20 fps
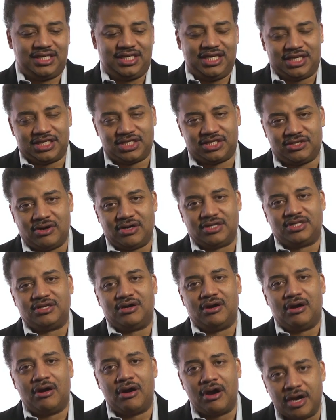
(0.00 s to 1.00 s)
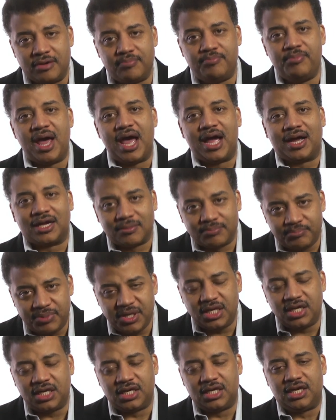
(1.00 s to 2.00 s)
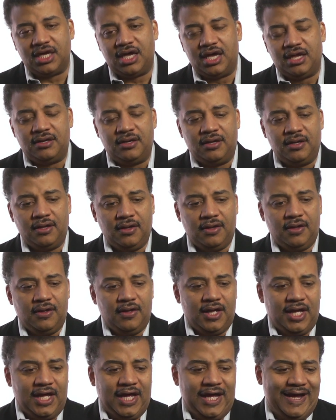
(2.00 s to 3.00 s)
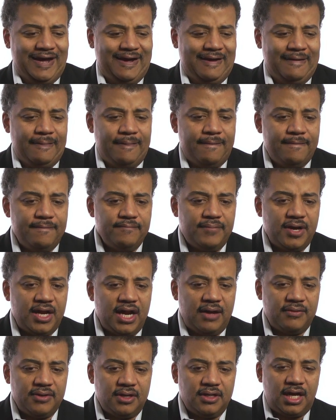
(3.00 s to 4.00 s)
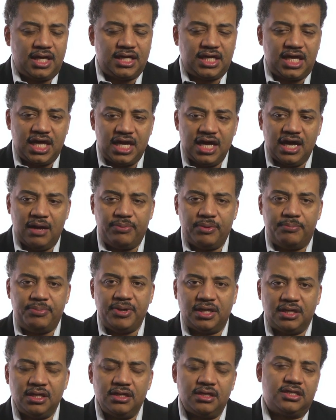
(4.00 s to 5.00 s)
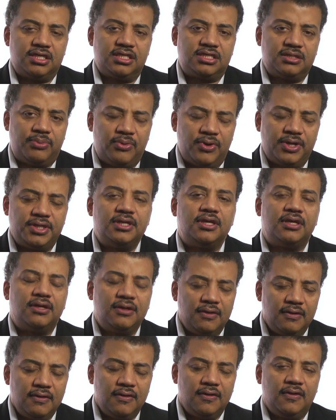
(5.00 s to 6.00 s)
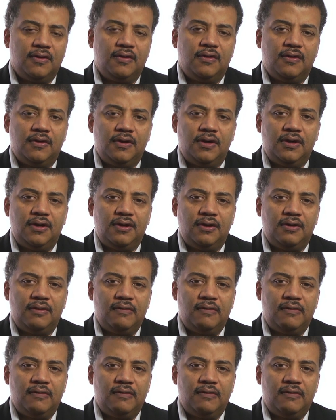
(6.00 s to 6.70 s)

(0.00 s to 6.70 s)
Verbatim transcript: kickstarts our heart back beating again. Um, but I, I, can't help but be a little disappointed uh,